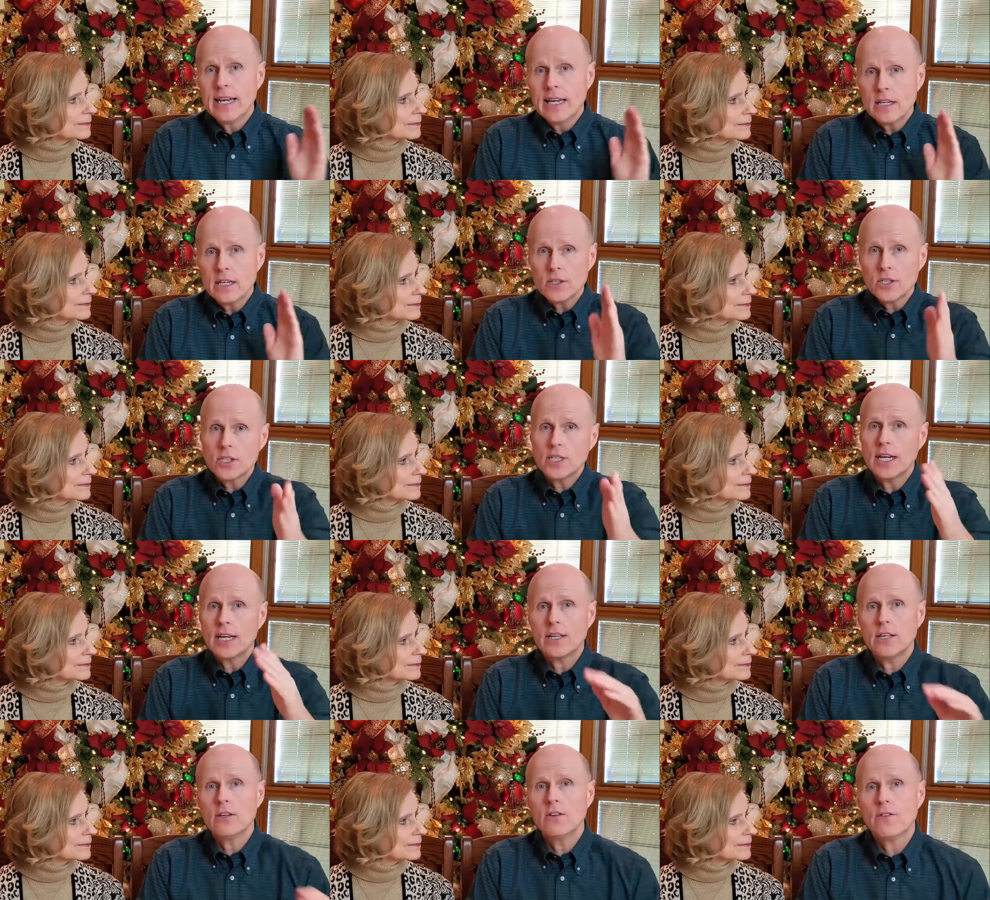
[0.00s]
Speaker 1: He'll
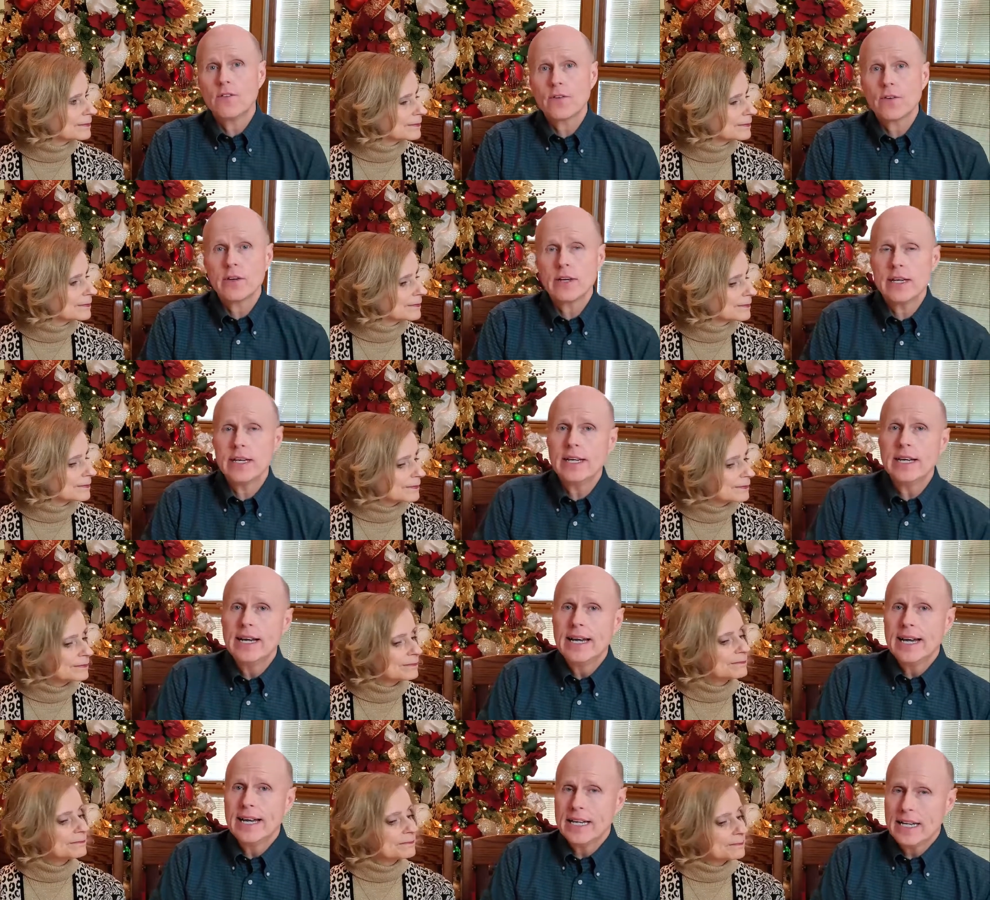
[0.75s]
set you
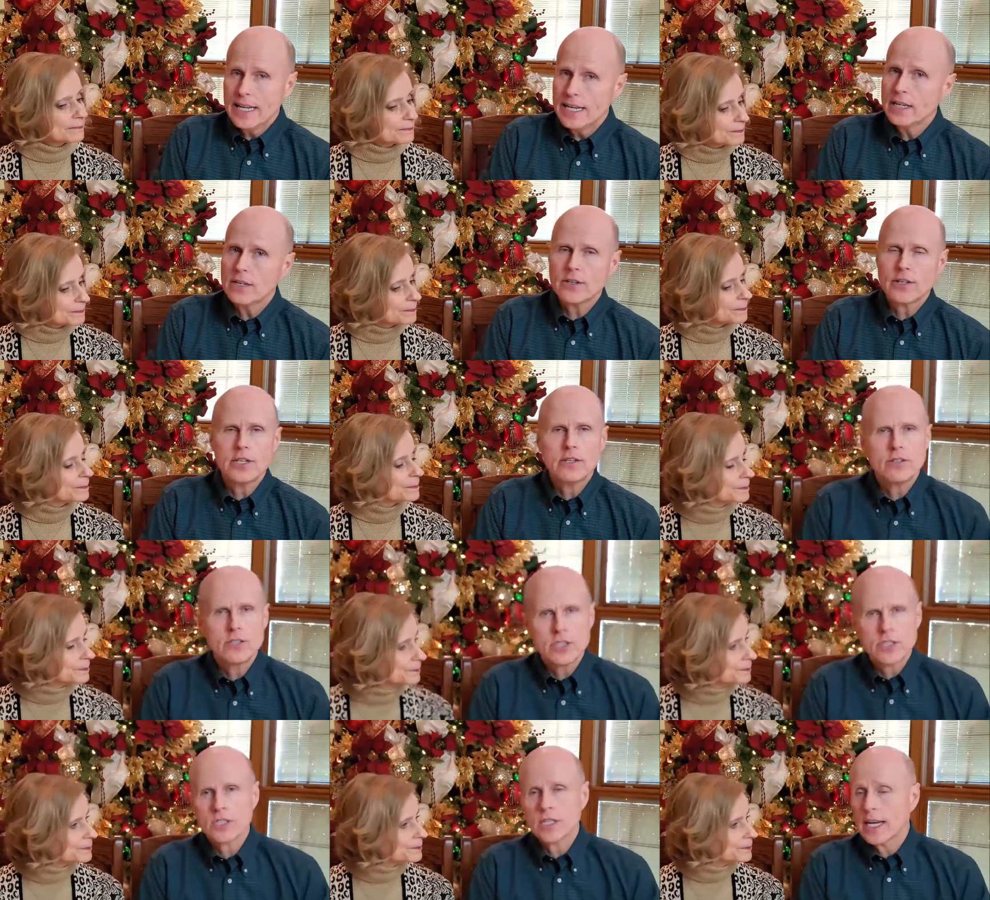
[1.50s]
free and heal
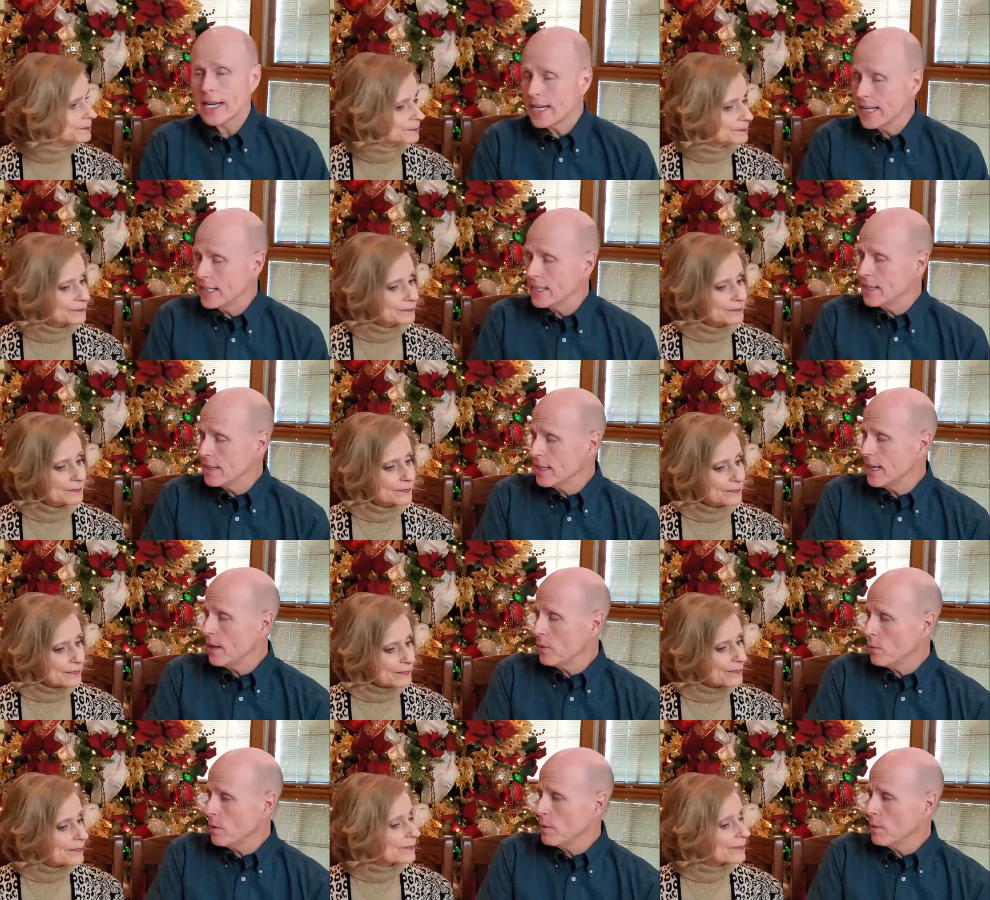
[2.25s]
you just like he did that